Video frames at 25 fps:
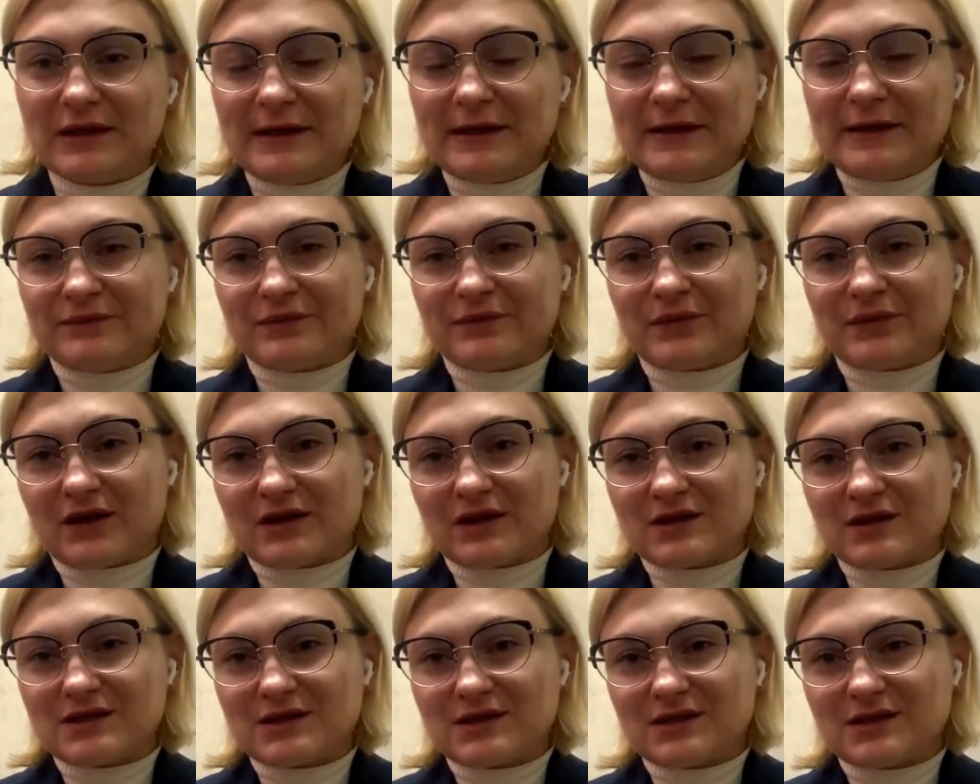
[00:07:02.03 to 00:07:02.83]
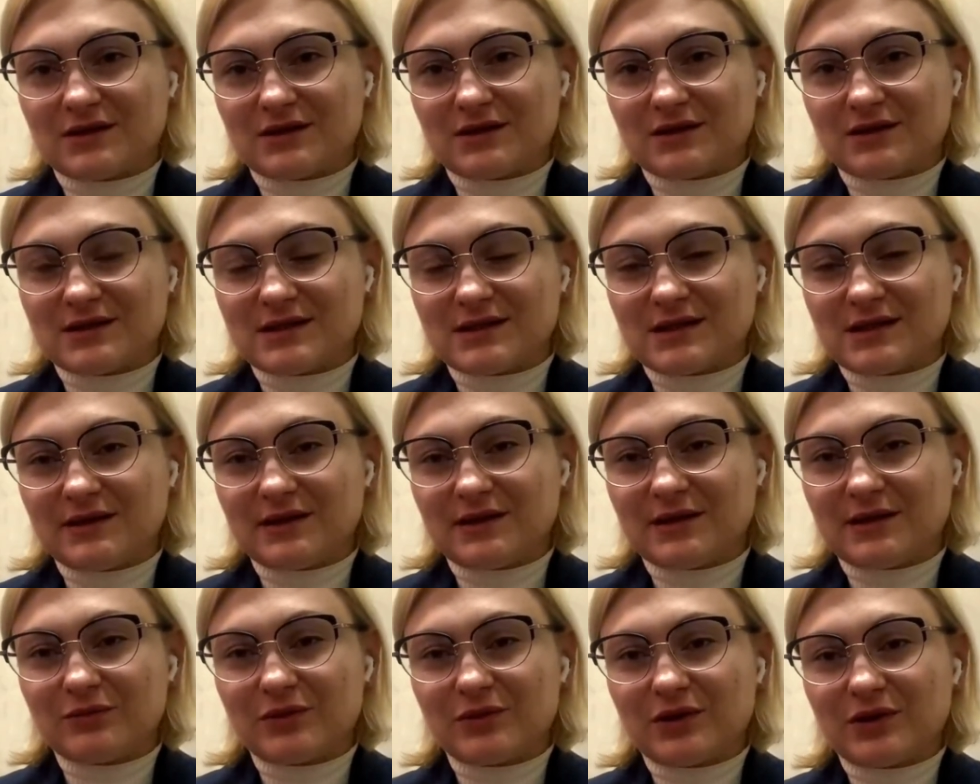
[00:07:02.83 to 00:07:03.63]
They want to be the
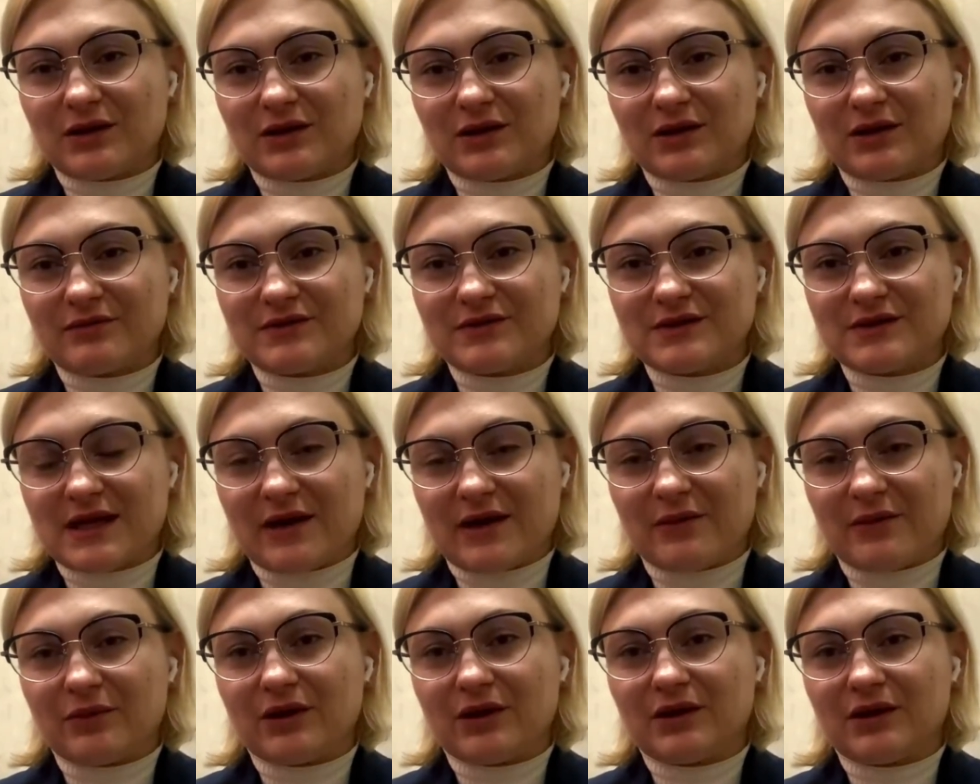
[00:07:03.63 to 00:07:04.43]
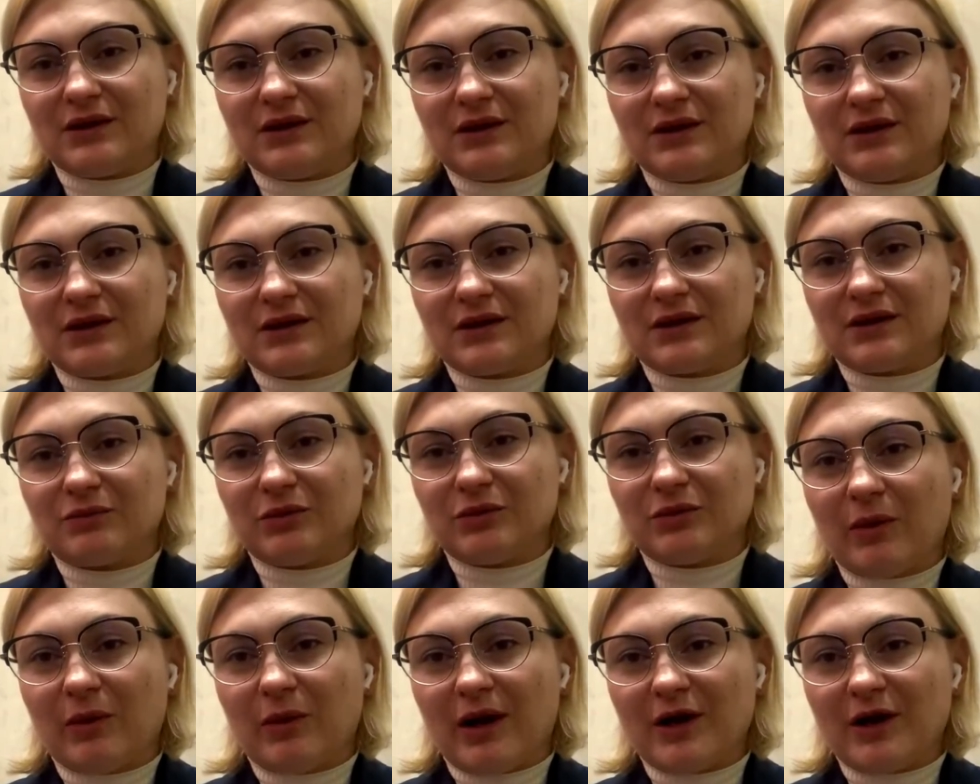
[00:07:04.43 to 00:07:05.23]
player, a strong,
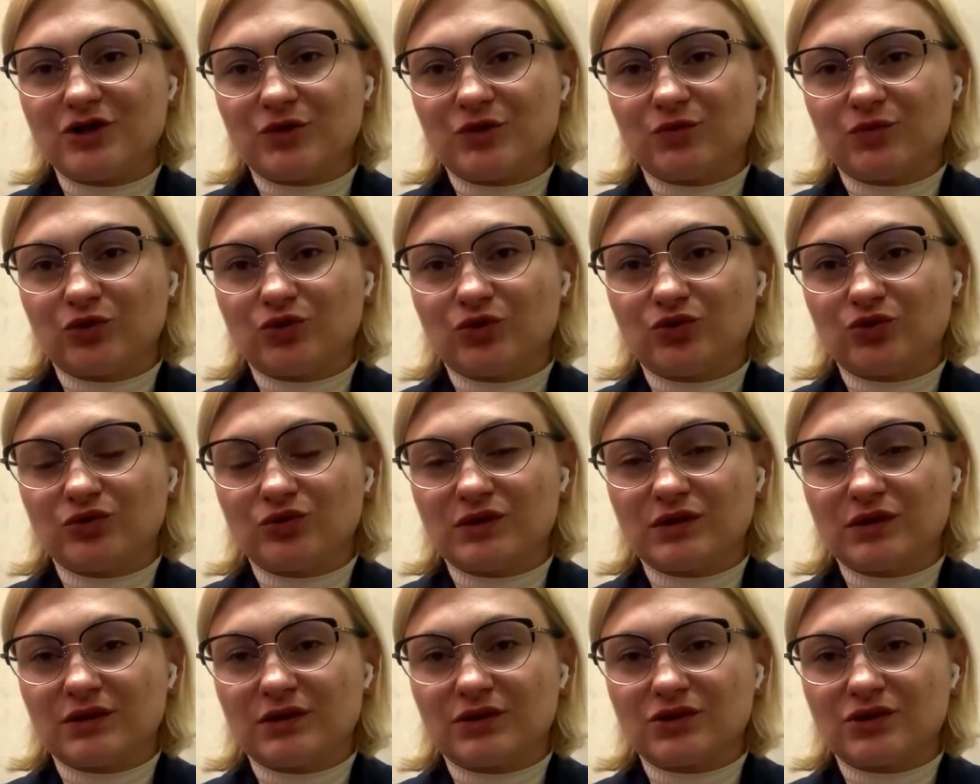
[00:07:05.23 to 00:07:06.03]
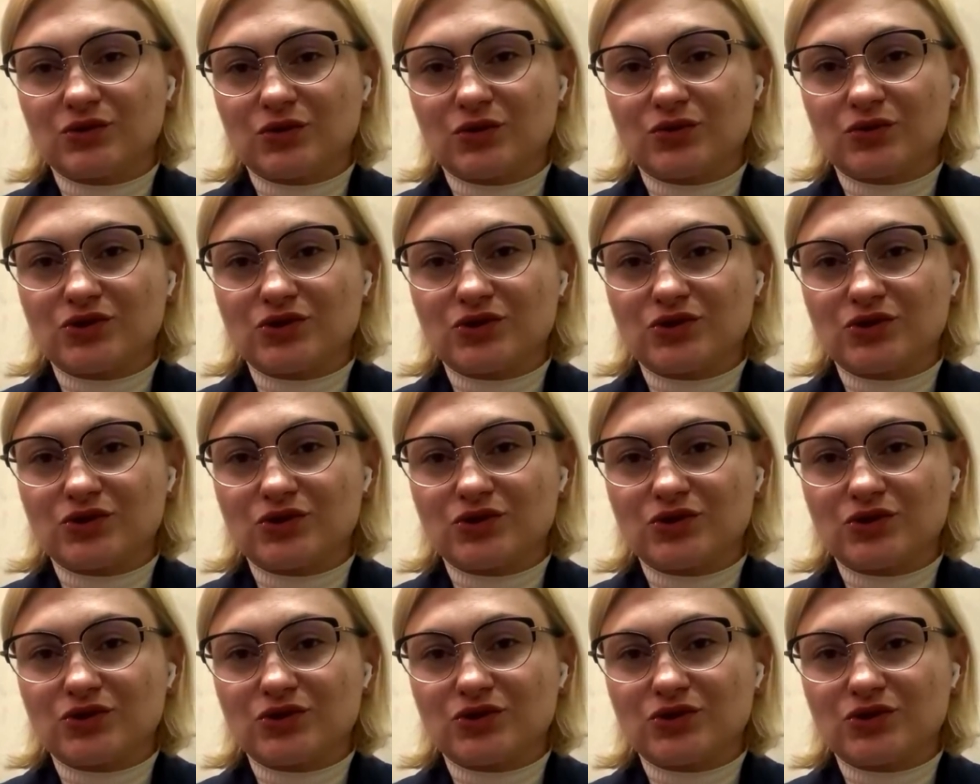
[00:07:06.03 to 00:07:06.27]
powerful player.